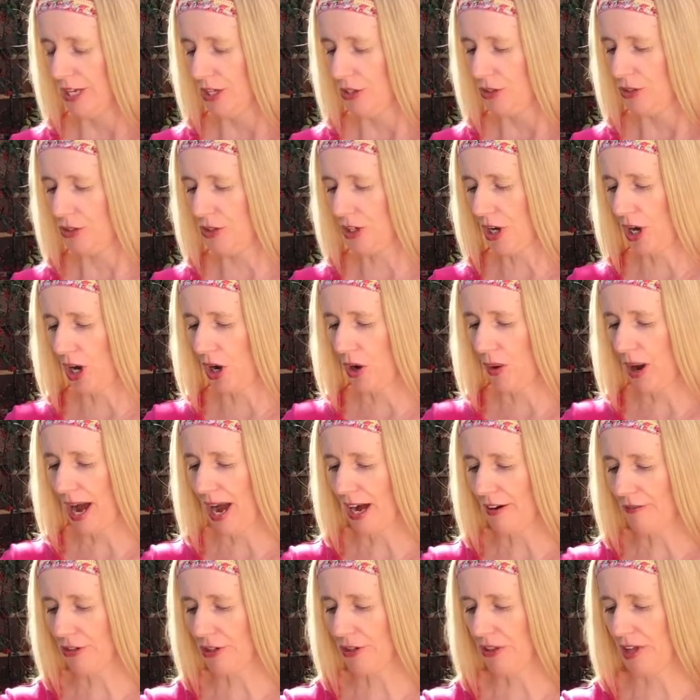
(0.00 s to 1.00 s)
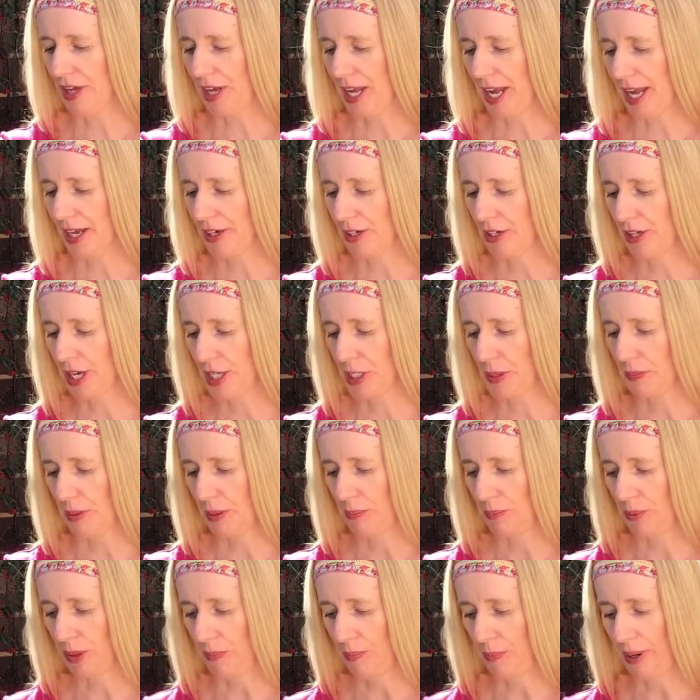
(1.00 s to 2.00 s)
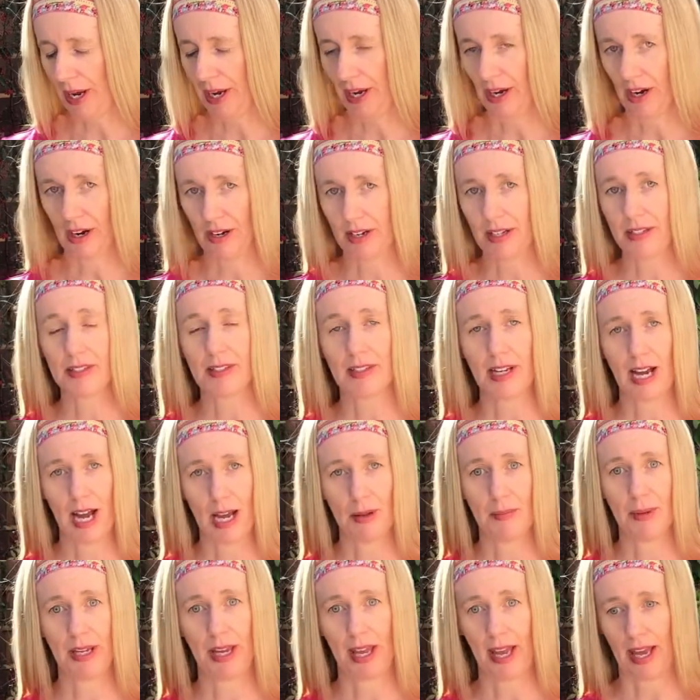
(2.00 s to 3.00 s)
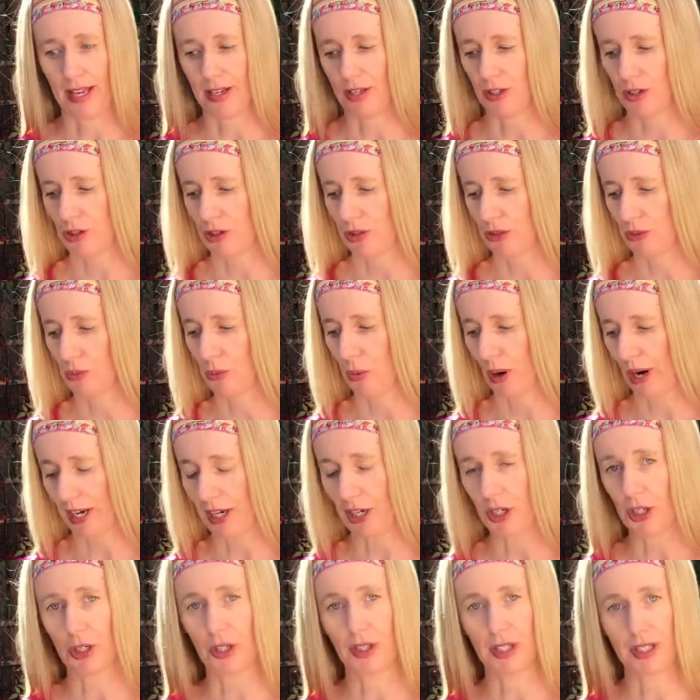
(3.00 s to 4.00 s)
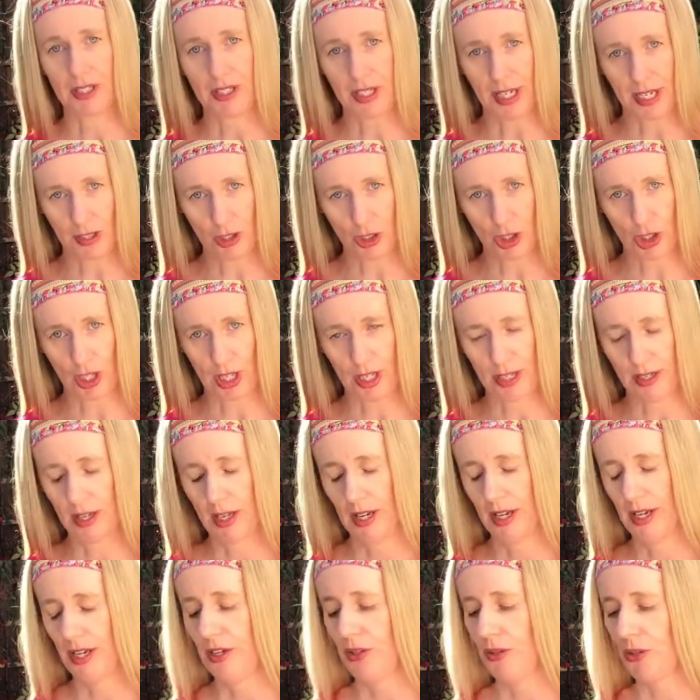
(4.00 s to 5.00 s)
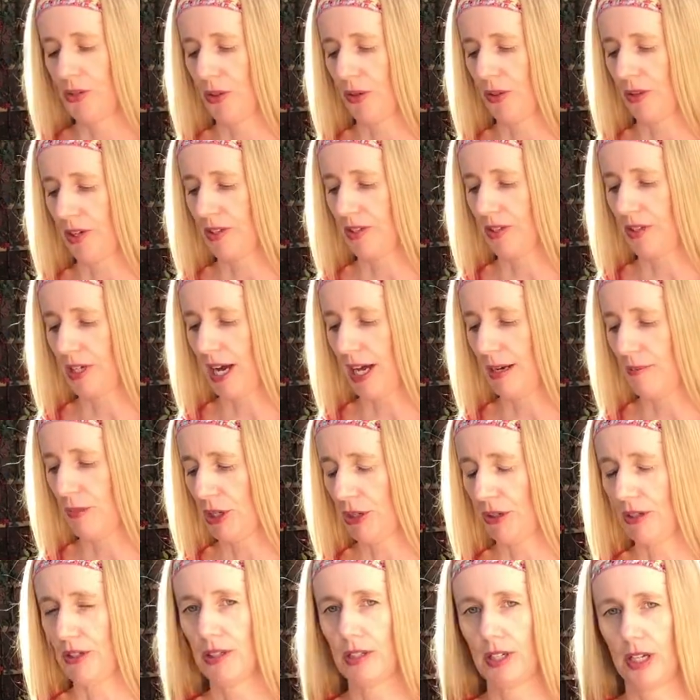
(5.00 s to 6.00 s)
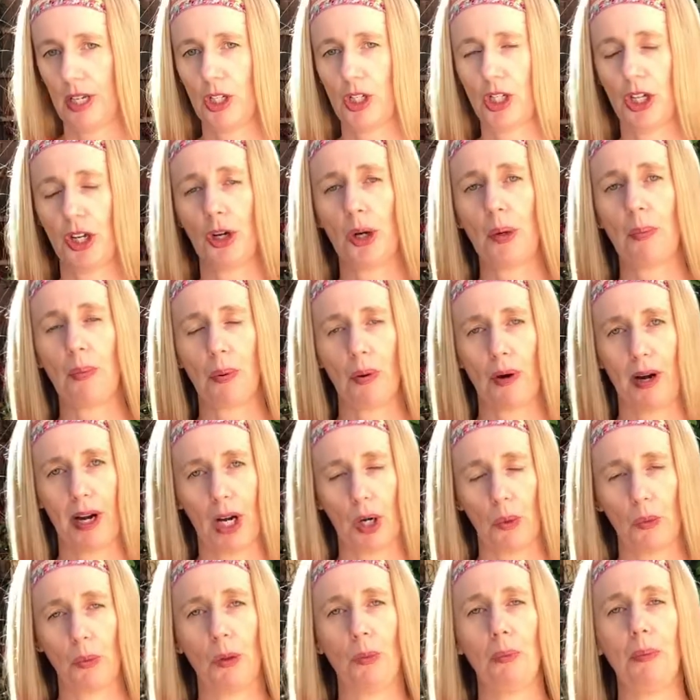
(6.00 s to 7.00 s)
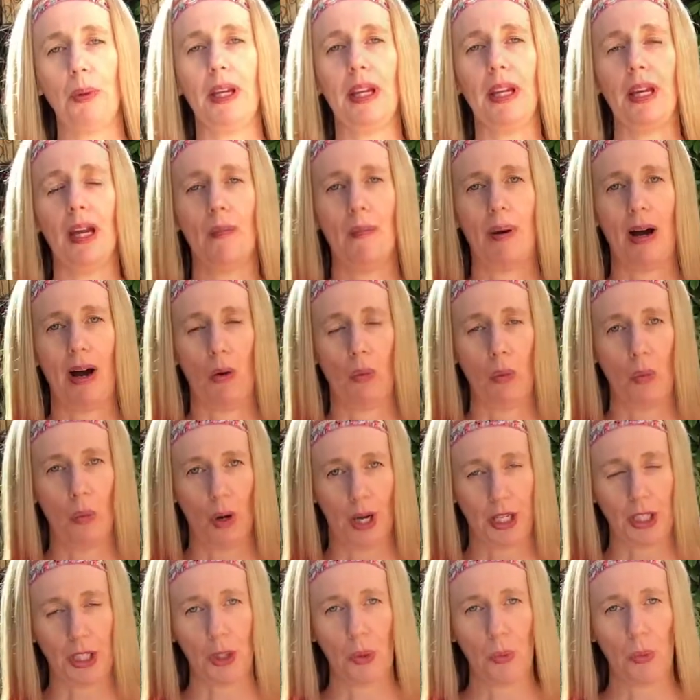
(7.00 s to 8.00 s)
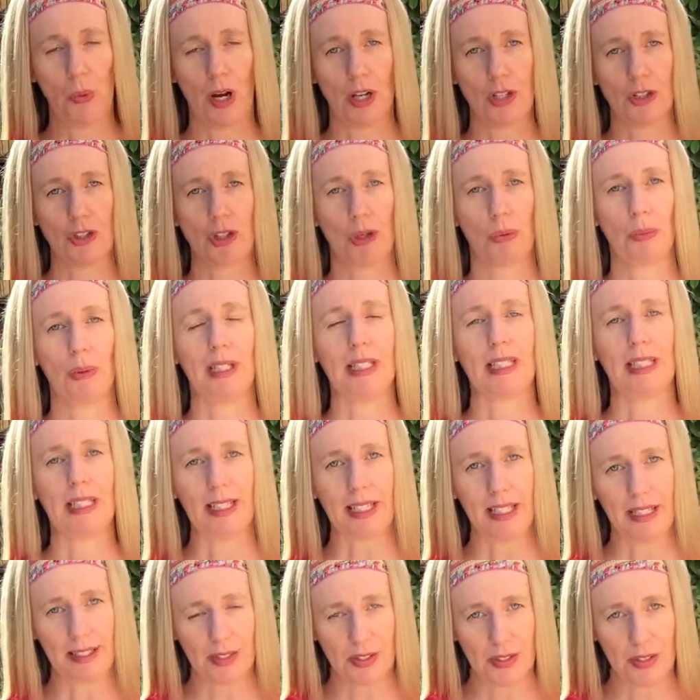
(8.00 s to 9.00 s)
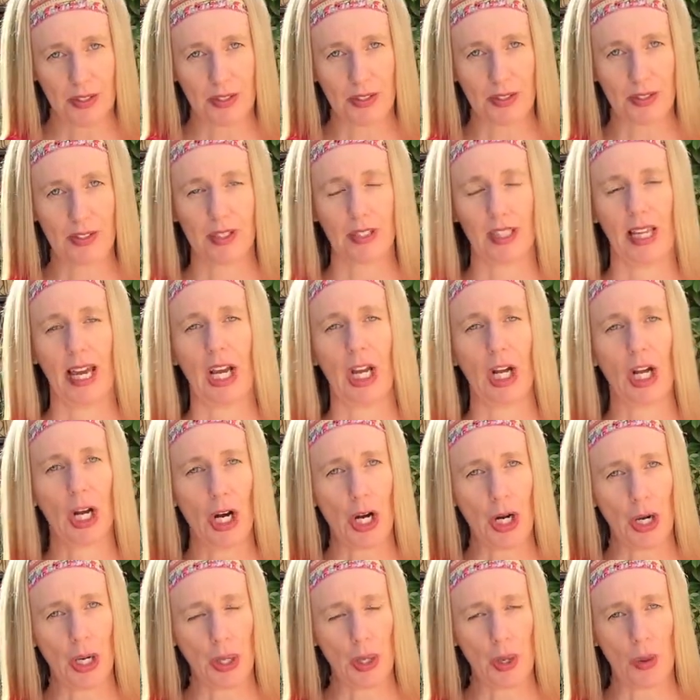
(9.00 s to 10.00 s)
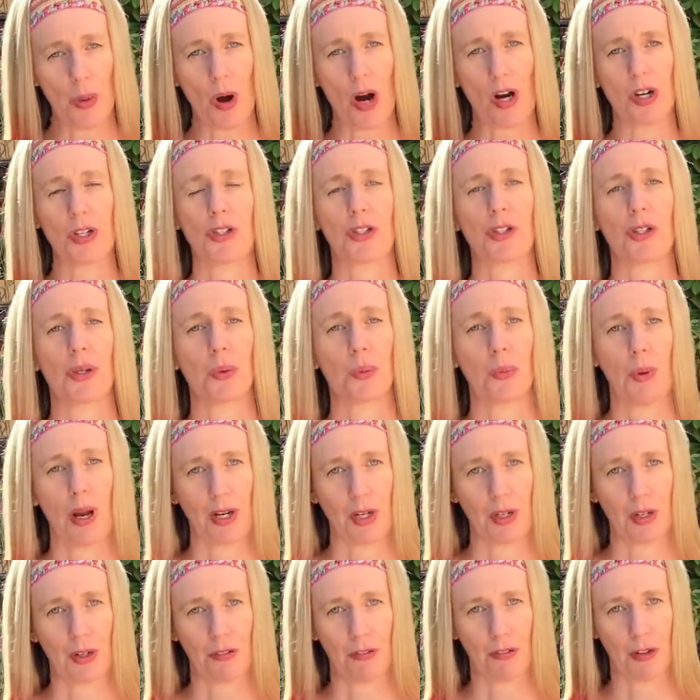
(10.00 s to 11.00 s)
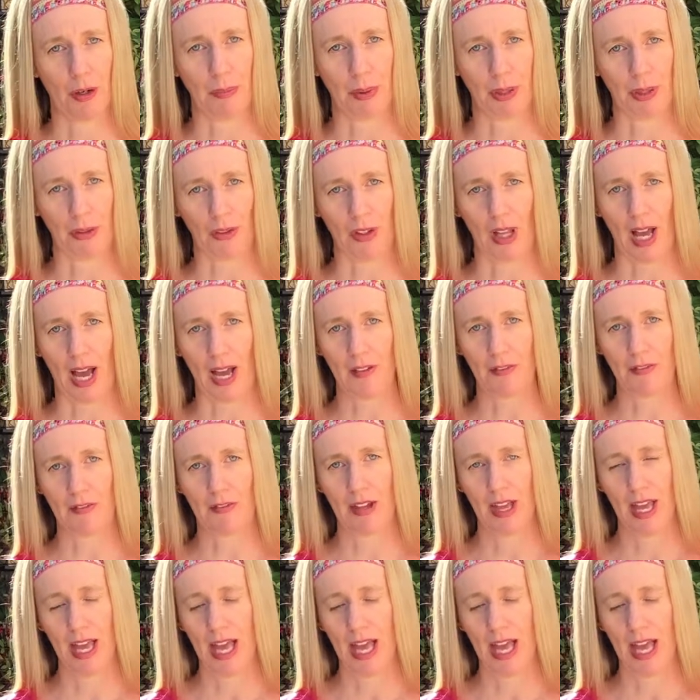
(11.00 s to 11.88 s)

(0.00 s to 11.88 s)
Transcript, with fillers: So after the candle has been prepared, it's time again to write your intention. So this time your intention or prayer will be about what you want to release, let go, or surrender from your life.